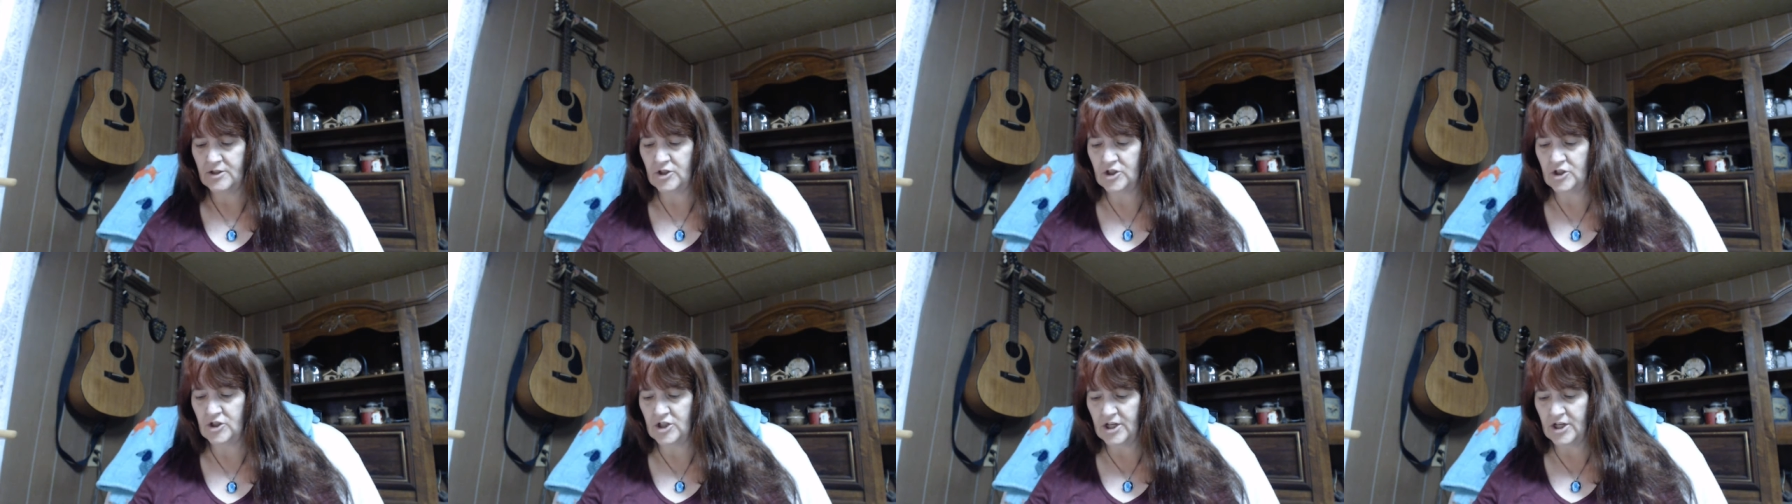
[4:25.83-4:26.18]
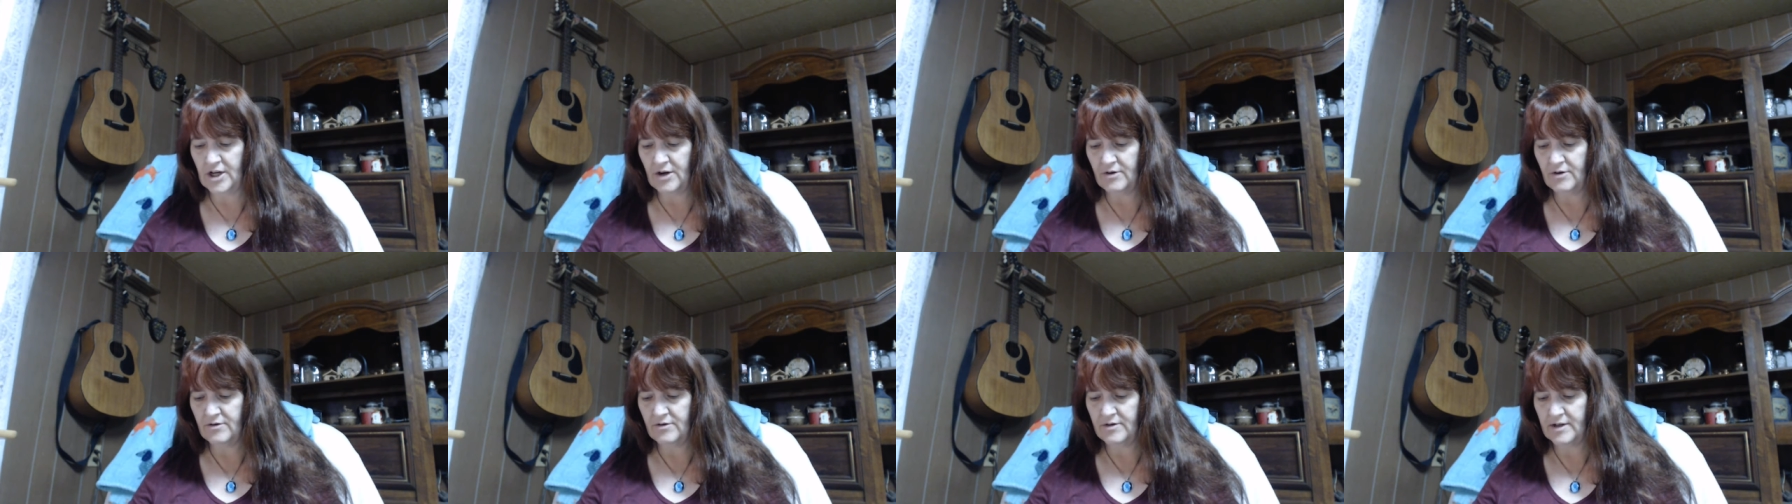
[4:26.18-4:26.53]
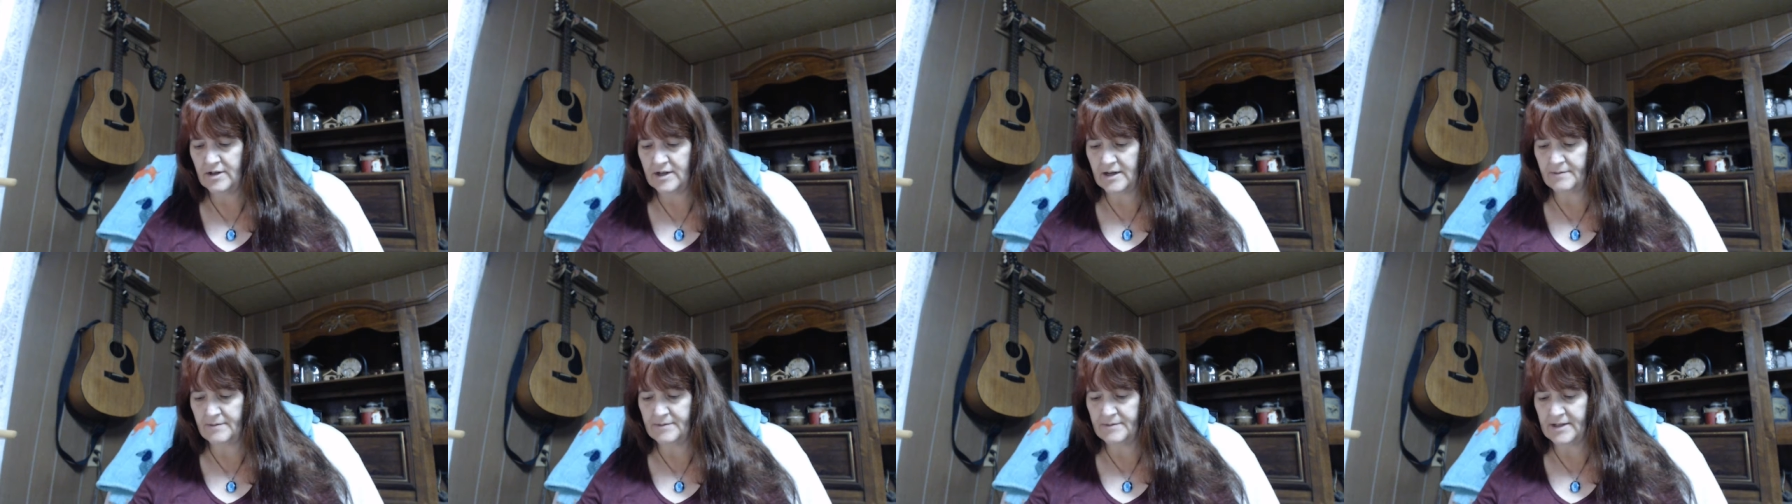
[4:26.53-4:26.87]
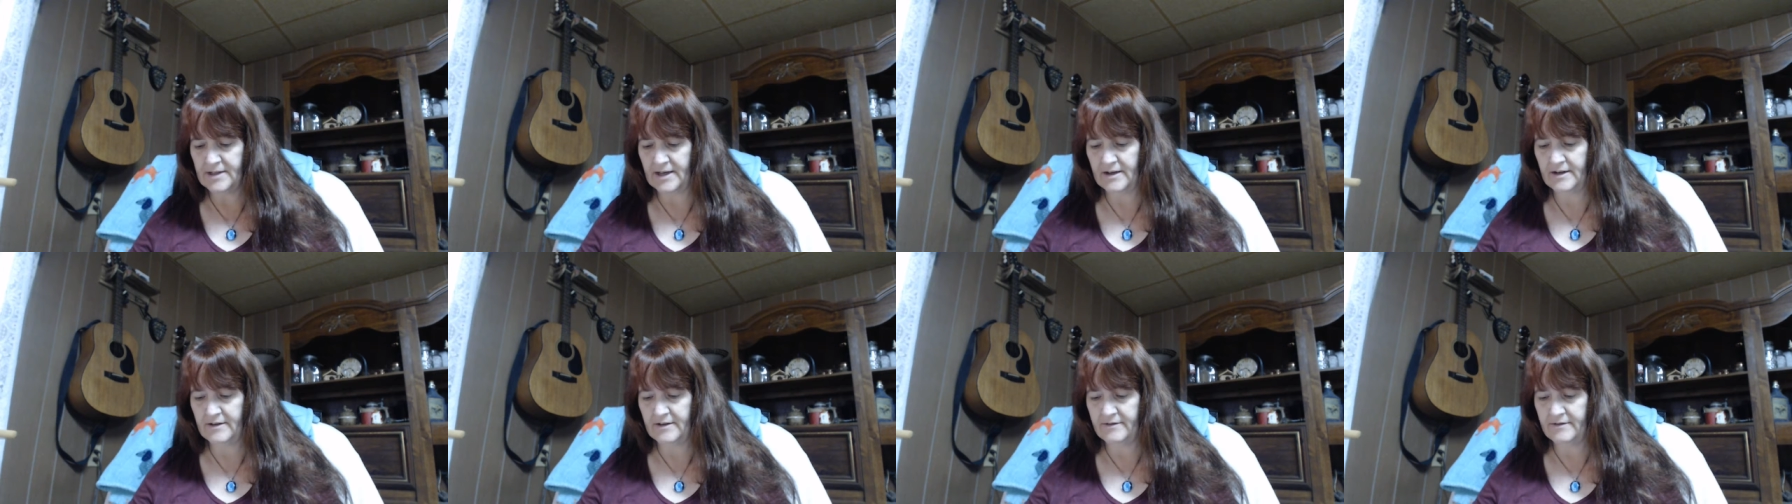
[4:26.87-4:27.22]
Geo comes
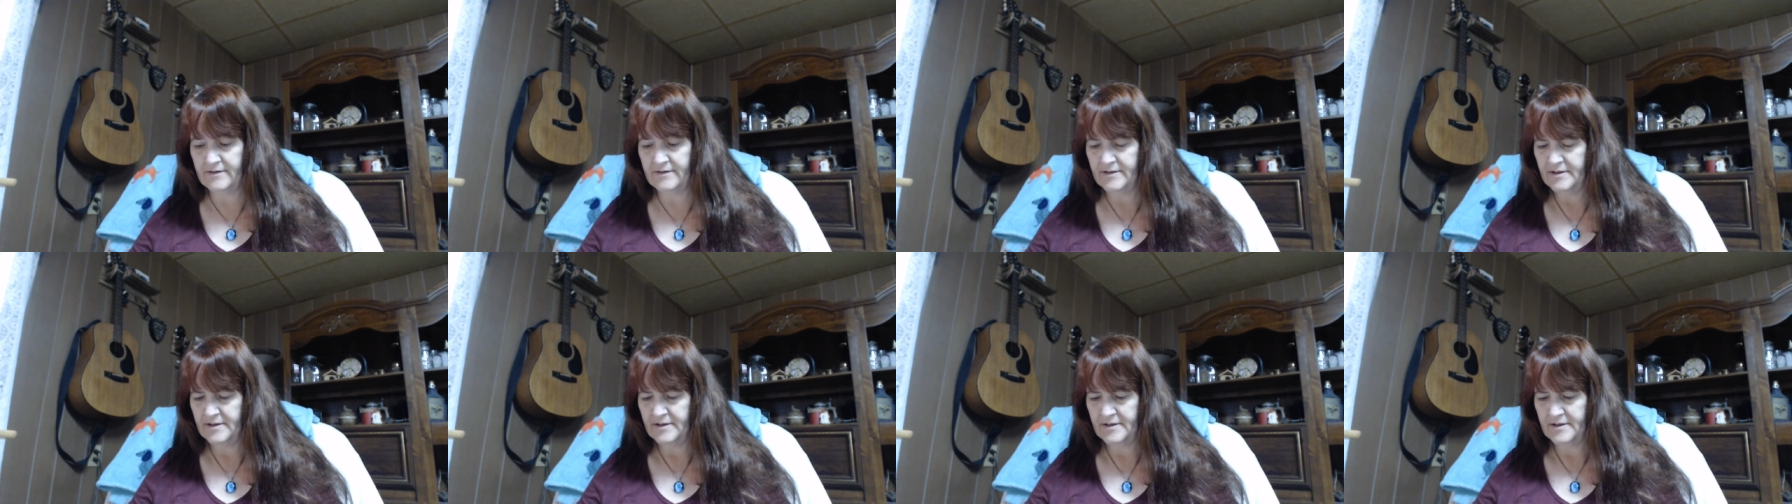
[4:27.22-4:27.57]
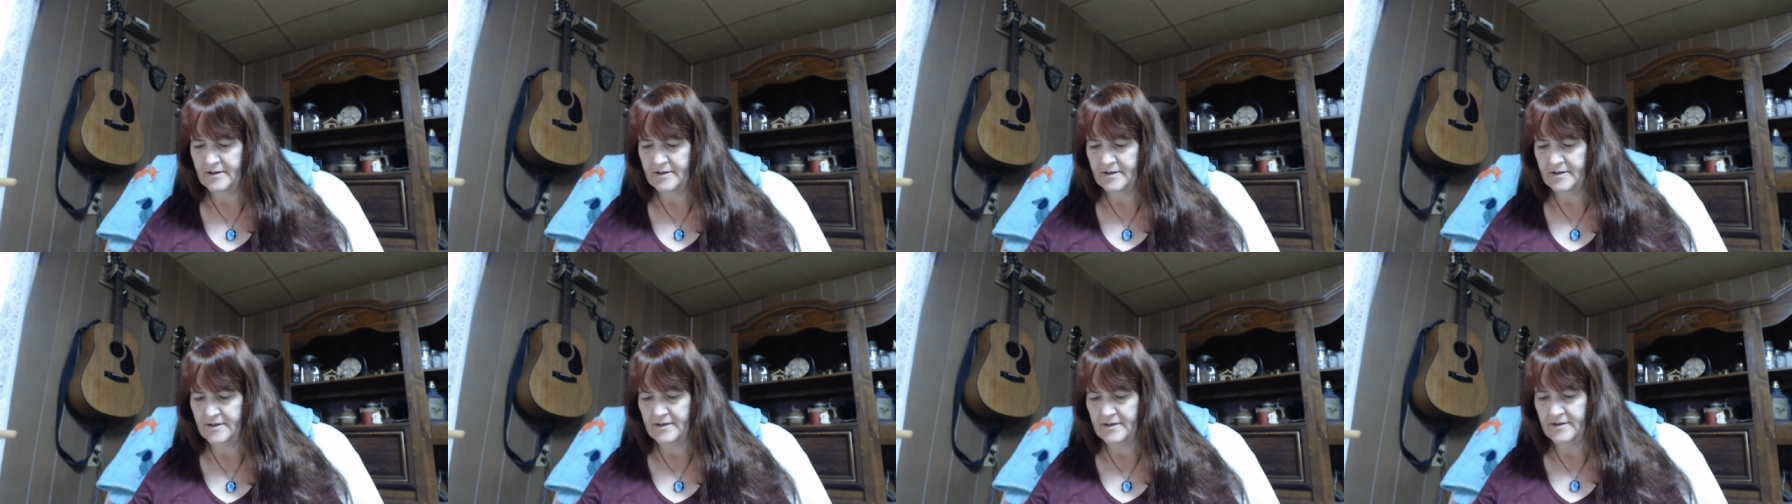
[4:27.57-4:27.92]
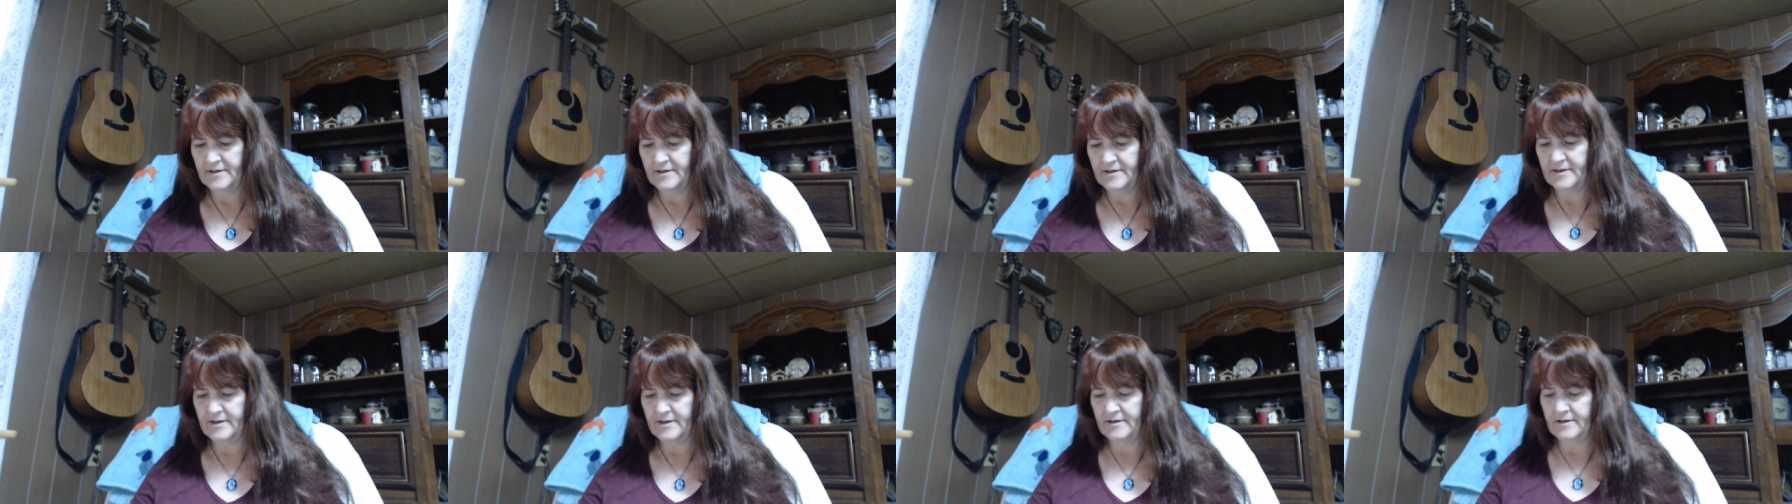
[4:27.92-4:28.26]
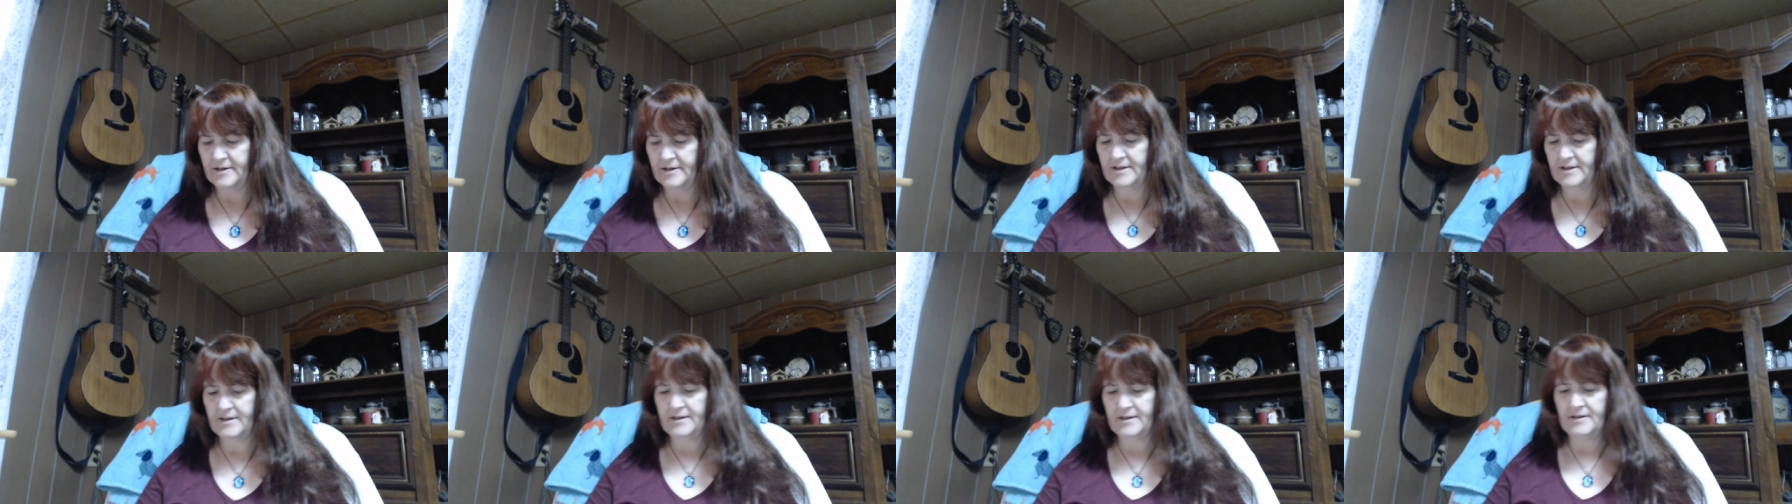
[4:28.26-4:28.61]
out of. There
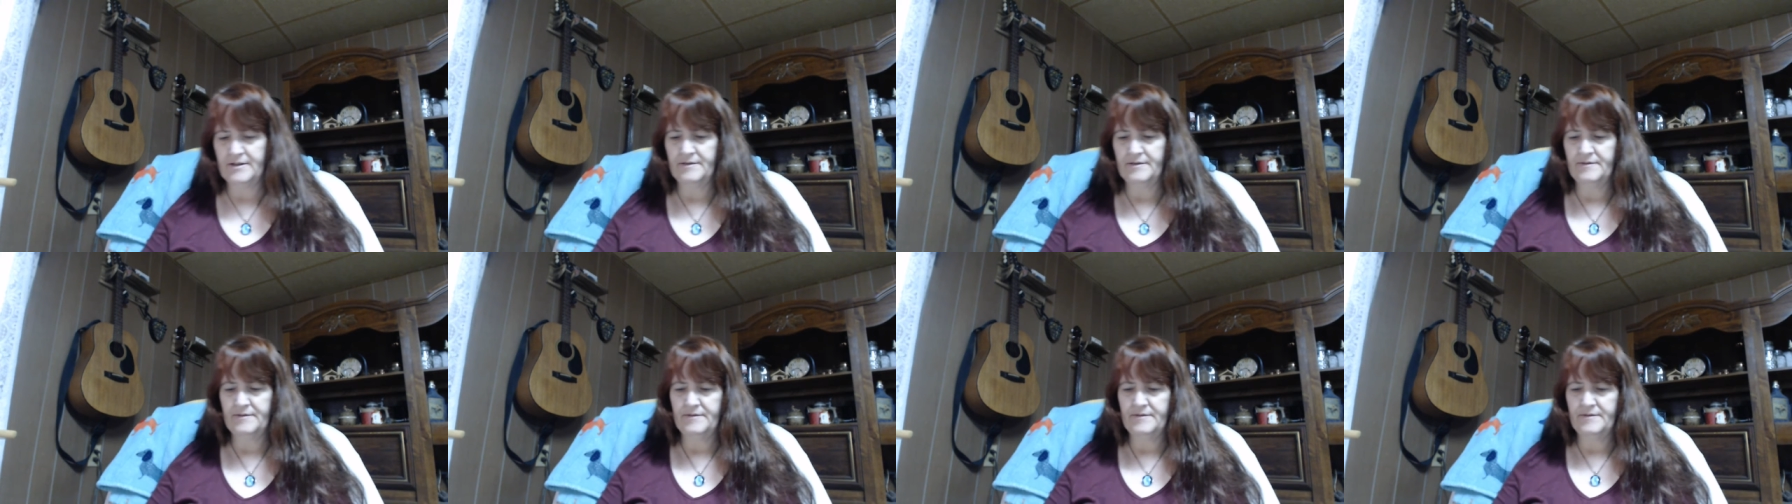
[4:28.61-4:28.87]
it is.